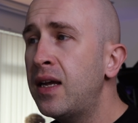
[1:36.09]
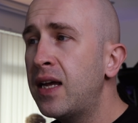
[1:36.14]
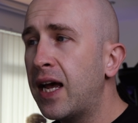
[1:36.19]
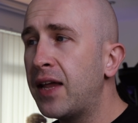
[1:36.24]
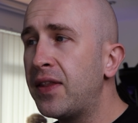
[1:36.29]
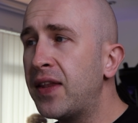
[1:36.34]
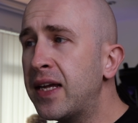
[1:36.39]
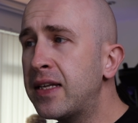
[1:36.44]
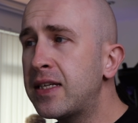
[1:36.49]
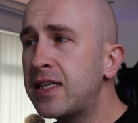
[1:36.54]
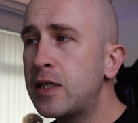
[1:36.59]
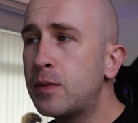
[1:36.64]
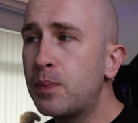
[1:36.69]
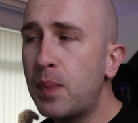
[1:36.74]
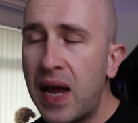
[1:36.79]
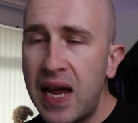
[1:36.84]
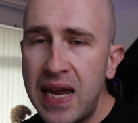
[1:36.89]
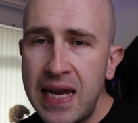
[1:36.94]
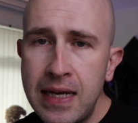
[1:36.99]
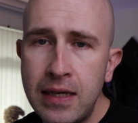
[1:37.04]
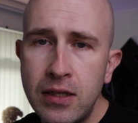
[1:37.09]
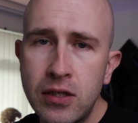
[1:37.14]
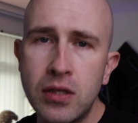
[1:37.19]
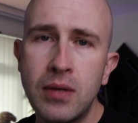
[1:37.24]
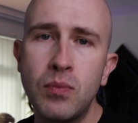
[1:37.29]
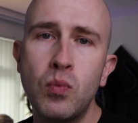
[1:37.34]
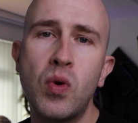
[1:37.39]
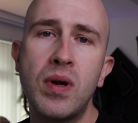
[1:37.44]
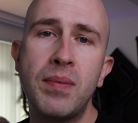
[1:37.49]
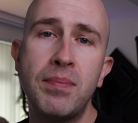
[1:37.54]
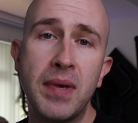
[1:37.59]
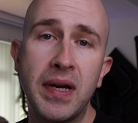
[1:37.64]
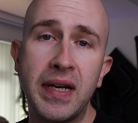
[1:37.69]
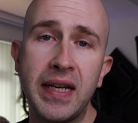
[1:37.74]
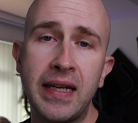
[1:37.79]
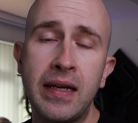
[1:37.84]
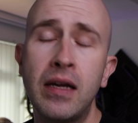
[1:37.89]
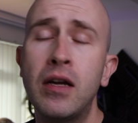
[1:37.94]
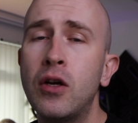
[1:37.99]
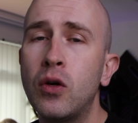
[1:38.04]
And that is paying someone
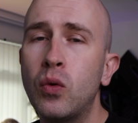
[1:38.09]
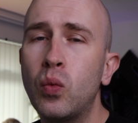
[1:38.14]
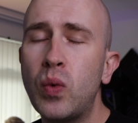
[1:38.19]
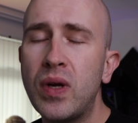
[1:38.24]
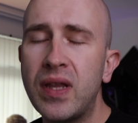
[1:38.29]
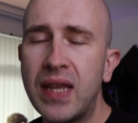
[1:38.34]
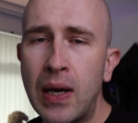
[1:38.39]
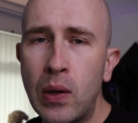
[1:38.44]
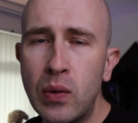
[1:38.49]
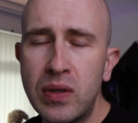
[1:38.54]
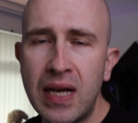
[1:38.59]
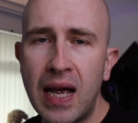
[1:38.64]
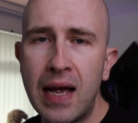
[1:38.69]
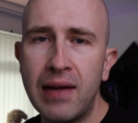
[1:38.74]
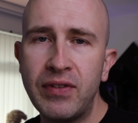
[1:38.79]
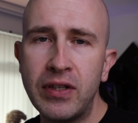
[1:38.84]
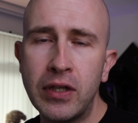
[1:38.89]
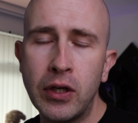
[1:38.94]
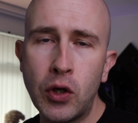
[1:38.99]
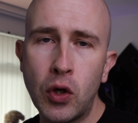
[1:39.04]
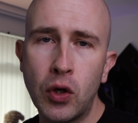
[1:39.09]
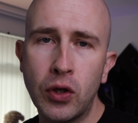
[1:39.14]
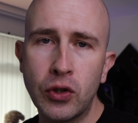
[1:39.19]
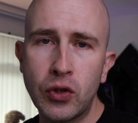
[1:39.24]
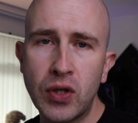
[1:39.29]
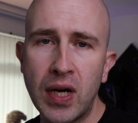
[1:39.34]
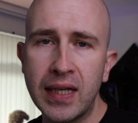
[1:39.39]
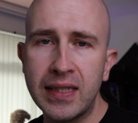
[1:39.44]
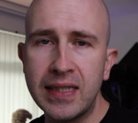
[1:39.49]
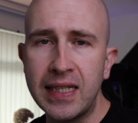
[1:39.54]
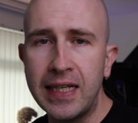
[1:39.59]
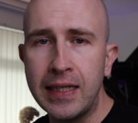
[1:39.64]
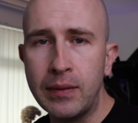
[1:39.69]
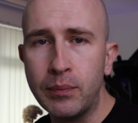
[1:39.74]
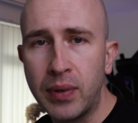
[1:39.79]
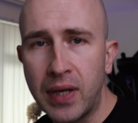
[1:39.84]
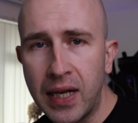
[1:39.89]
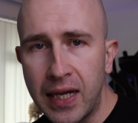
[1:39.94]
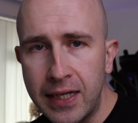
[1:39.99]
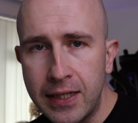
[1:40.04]
money without having a contract in
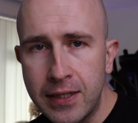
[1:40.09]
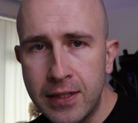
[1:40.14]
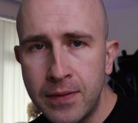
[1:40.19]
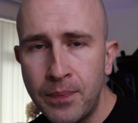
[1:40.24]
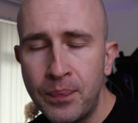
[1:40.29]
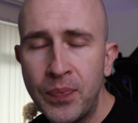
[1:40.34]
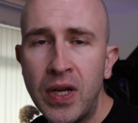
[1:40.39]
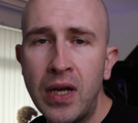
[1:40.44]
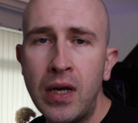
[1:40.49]
place.